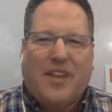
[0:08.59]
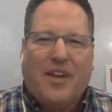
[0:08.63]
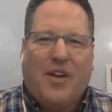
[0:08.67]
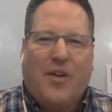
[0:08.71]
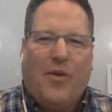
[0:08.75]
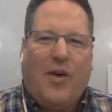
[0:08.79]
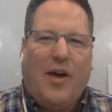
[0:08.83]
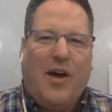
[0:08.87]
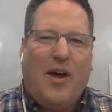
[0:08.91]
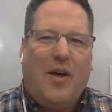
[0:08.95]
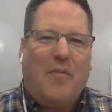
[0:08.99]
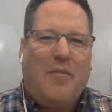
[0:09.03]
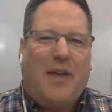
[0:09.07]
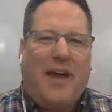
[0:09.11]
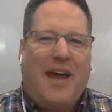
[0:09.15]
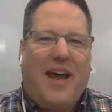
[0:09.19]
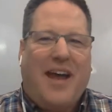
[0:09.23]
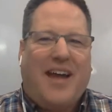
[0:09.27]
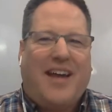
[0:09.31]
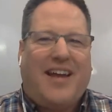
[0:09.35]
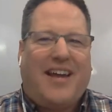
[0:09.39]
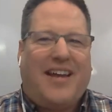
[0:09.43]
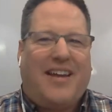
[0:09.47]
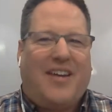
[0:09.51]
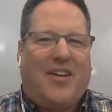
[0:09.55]
A while
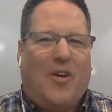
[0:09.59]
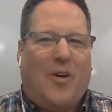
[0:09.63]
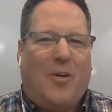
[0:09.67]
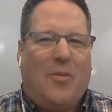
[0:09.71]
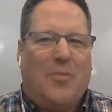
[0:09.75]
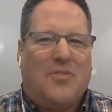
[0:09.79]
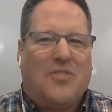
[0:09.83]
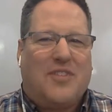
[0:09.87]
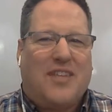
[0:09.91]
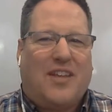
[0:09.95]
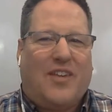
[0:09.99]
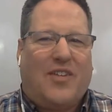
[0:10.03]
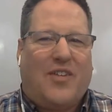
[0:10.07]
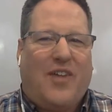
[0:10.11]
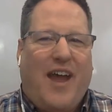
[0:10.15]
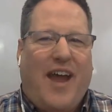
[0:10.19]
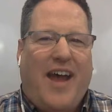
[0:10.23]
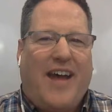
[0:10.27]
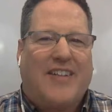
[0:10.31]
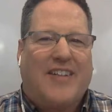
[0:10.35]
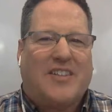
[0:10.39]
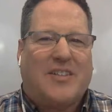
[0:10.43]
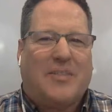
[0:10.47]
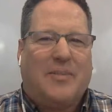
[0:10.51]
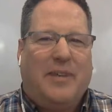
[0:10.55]
back, I had a home seller
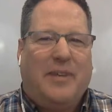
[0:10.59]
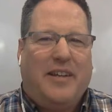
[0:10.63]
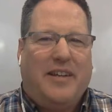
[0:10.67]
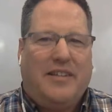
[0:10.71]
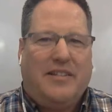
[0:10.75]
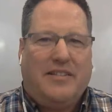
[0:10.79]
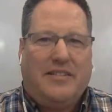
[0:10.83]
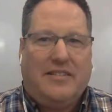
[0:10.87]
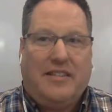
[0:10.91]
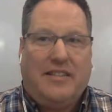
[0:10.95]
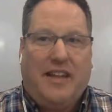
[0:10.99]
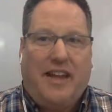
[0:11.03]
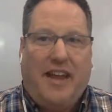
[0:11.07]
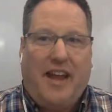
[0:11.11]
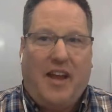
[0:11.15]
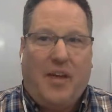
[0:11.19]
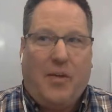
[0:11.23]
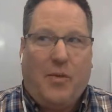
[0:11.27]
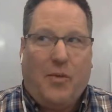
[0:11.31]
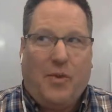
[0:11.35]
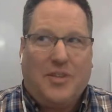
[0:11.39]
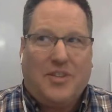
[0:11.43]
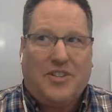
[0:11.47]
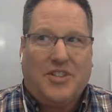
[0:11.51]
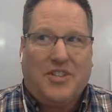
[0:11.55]
ask me,
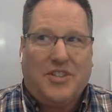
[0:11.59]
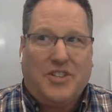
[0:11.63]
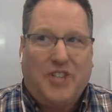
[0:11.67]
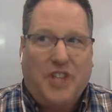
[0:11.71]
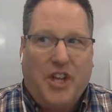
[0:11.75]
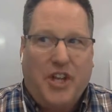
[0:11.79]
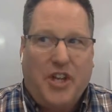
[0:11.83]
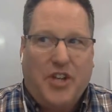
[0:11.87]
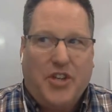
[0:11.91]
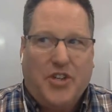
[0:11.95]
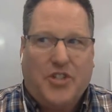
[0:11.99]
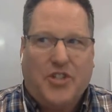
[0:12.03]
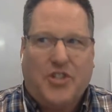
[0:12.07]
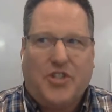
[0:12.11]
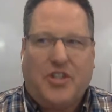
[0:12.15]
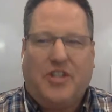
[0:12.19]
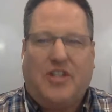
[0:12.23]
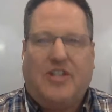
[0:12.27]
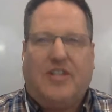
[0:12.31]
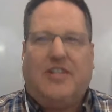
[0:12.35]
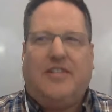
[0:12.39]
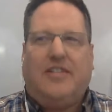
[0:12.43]
Hank, what's a TISH